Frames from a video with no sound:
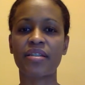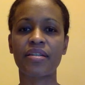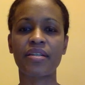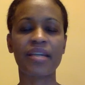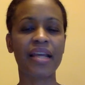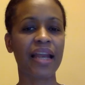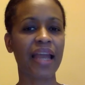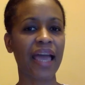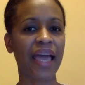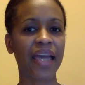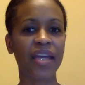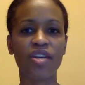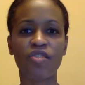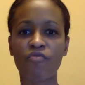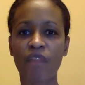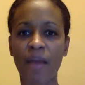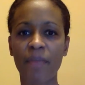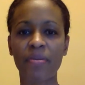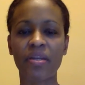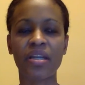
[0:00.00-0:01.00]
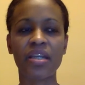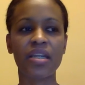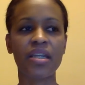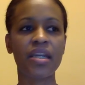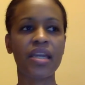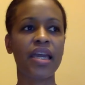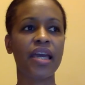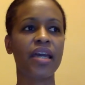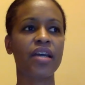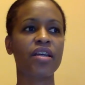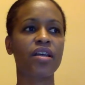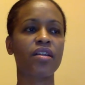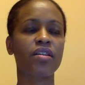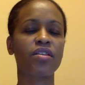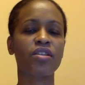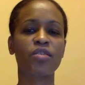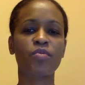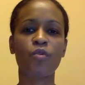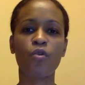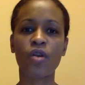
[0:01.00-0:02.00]
declined rapidly,
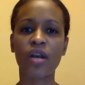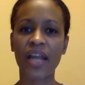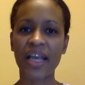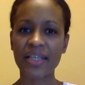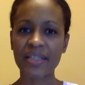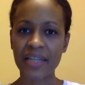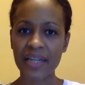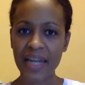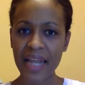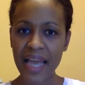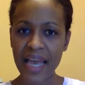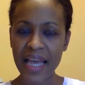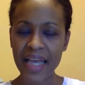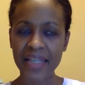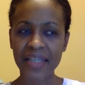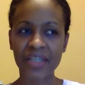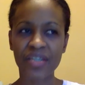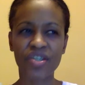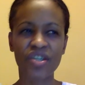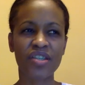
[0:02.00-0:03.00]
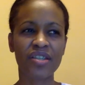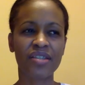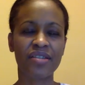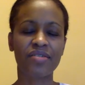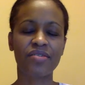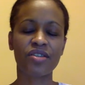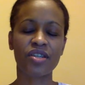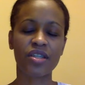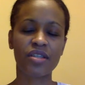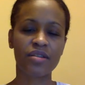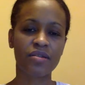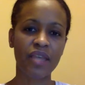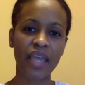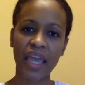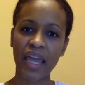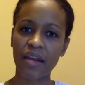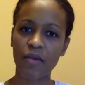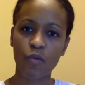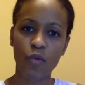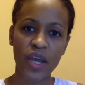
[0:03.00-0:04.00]
spoke less and less, just
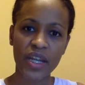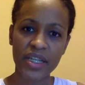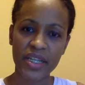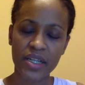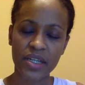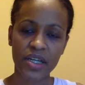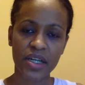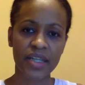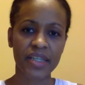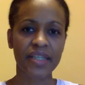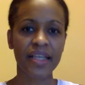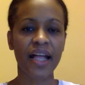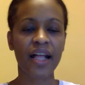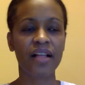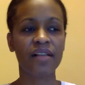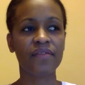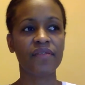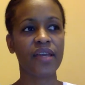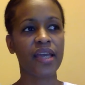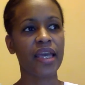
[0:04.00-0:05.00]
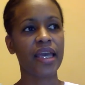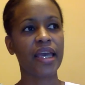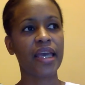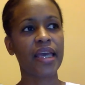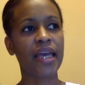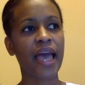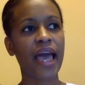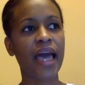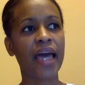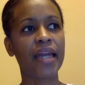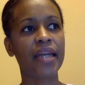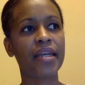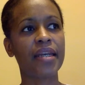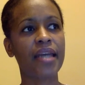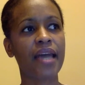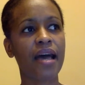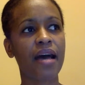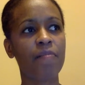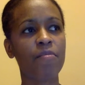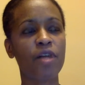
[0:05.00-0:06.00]
kind of went into herself.
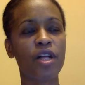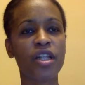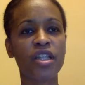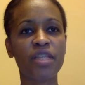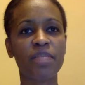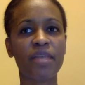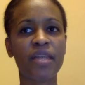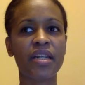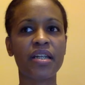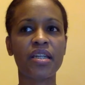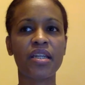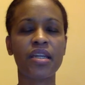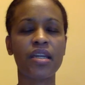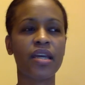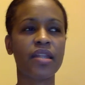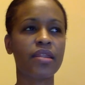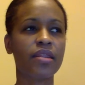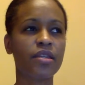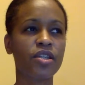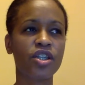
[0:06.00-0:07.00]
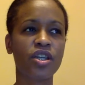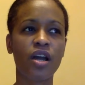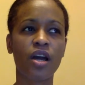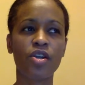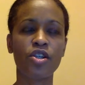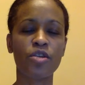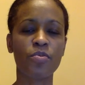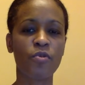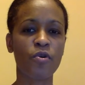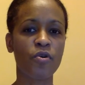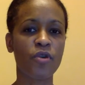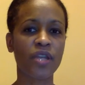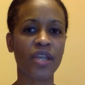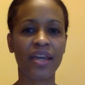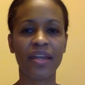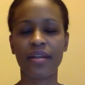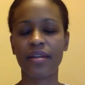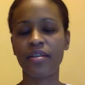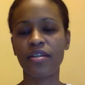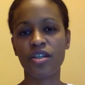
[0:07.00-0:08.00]
And ultimately, yes, she got
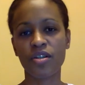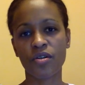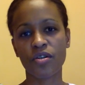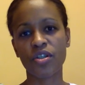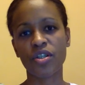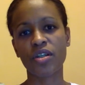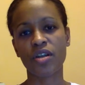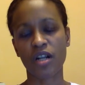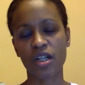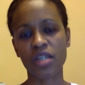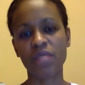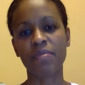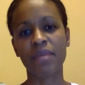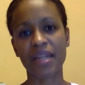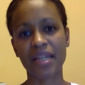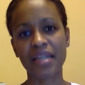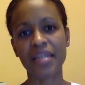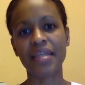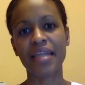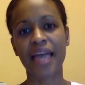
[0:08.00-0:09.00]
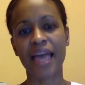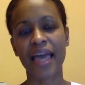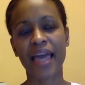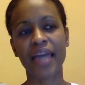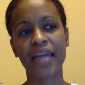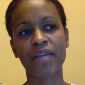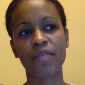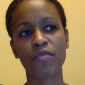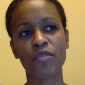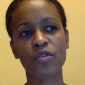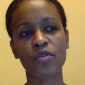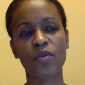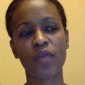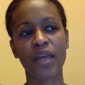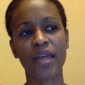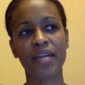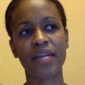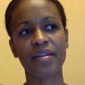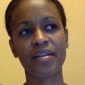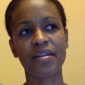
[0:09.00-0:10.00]
pneumonia and, you know, she ultimately died. It was
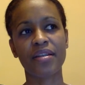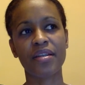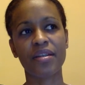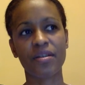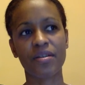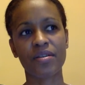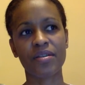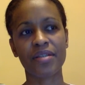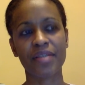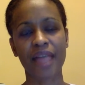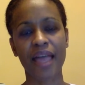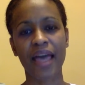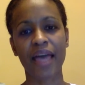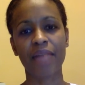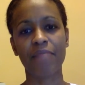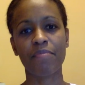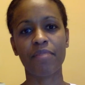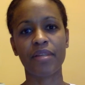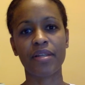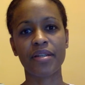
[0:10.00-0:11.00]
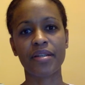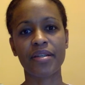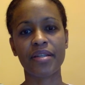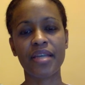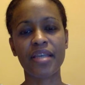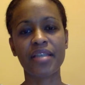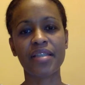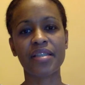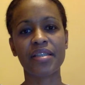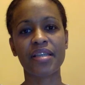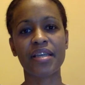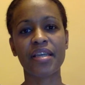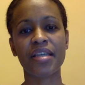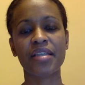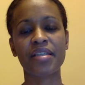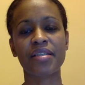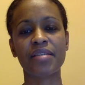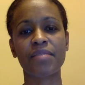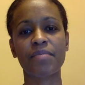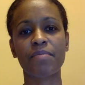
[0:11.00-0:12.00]
quite, you know, sad. But this
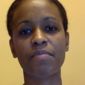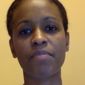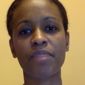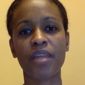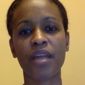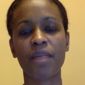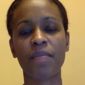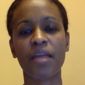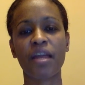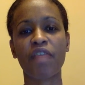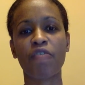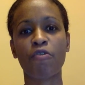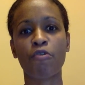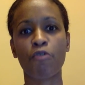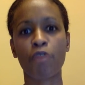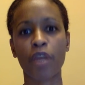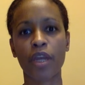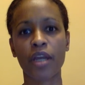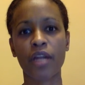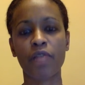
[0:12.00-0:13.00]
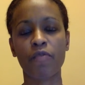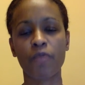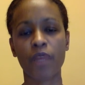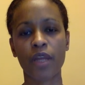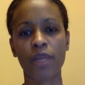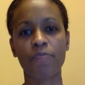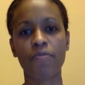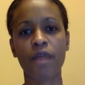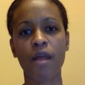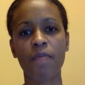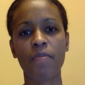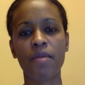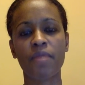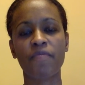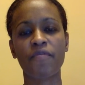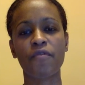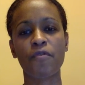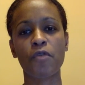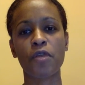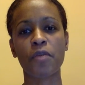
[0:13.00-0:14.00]
is becoming a real, real
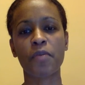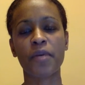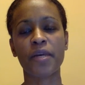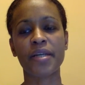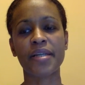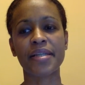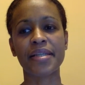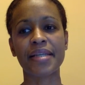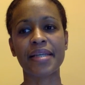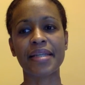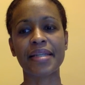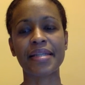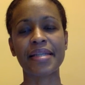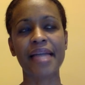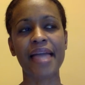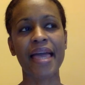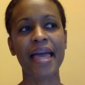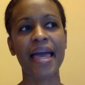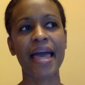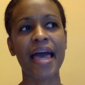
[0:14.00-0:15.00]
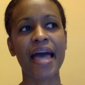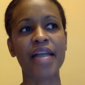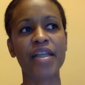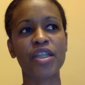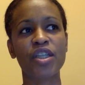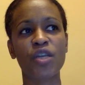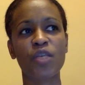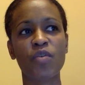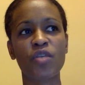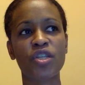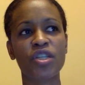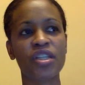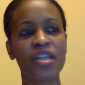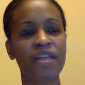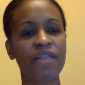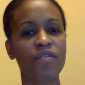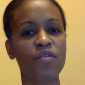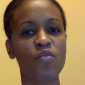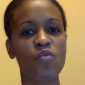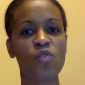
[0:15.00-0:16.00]
problem for older persons. And so we just
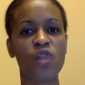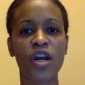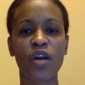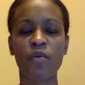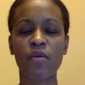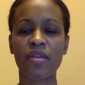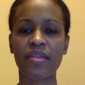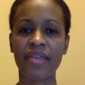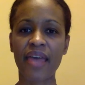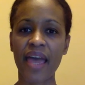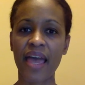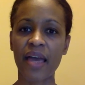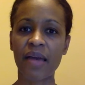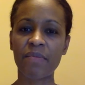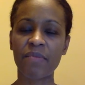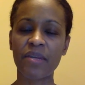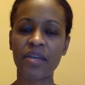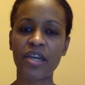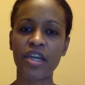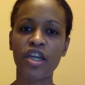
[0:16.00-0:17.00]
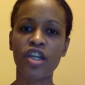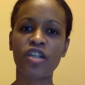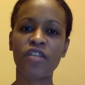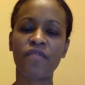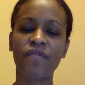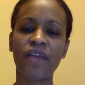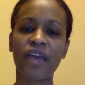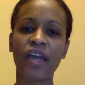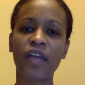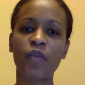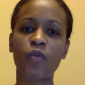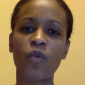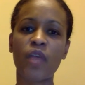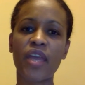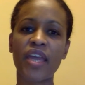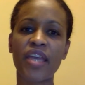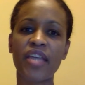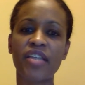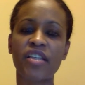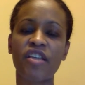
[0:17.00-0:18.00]
have to work with them to find
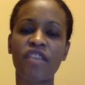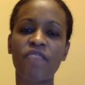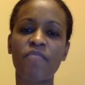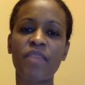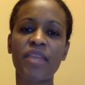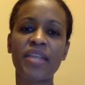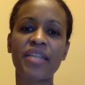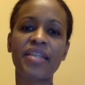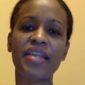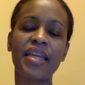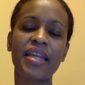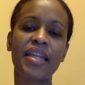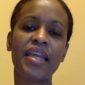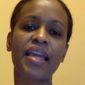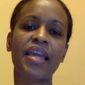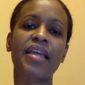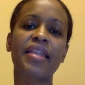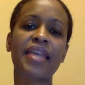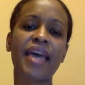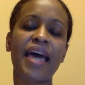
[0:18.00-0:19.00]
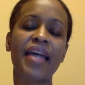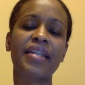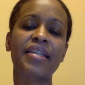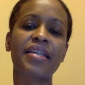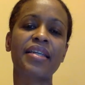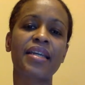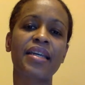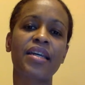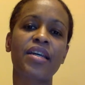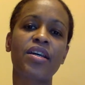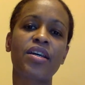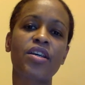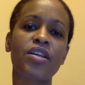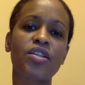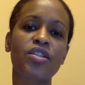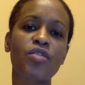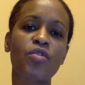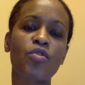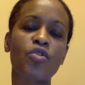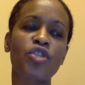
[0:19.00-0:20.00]
ways of maintaining that
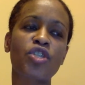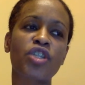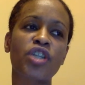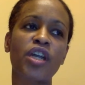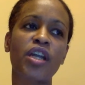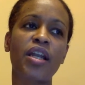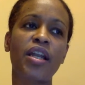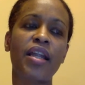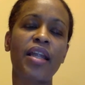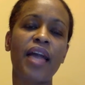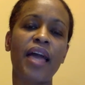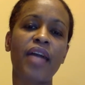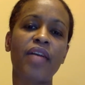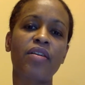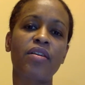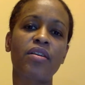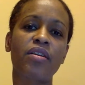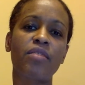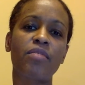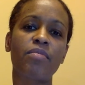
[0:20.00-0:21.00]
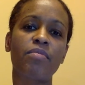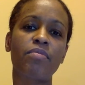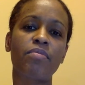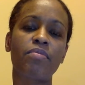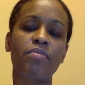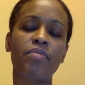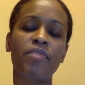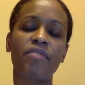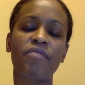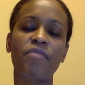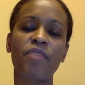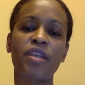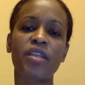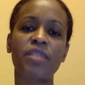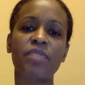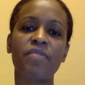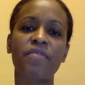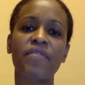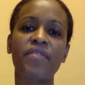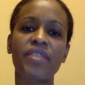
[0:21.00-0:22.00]
social and, if
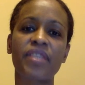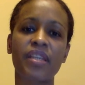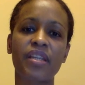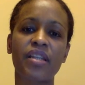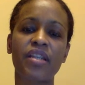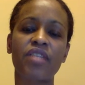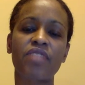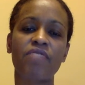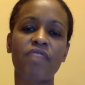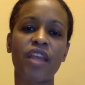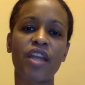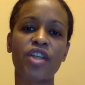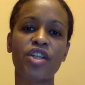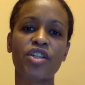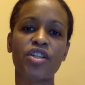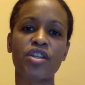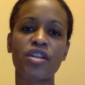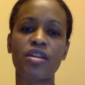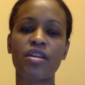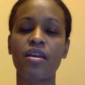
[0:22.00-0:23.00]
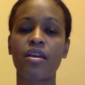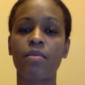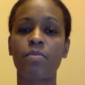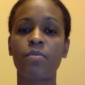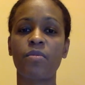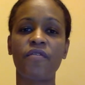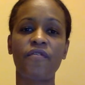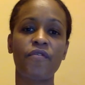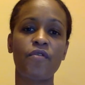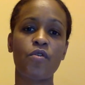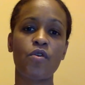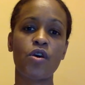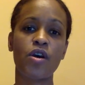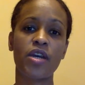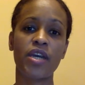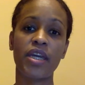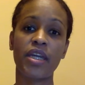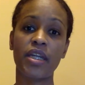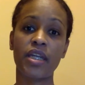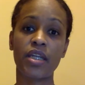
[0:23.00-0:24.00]
possible, physical interaction
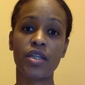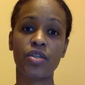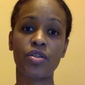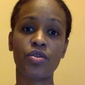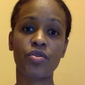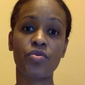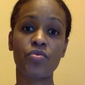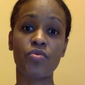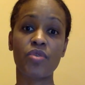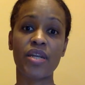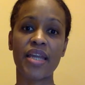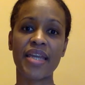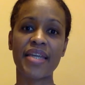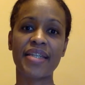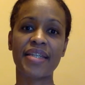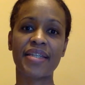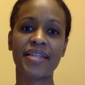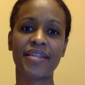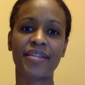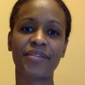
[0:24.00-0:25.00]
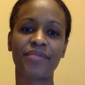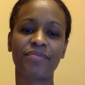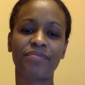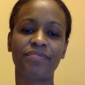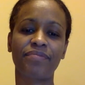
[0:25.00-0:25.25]
before it is too late.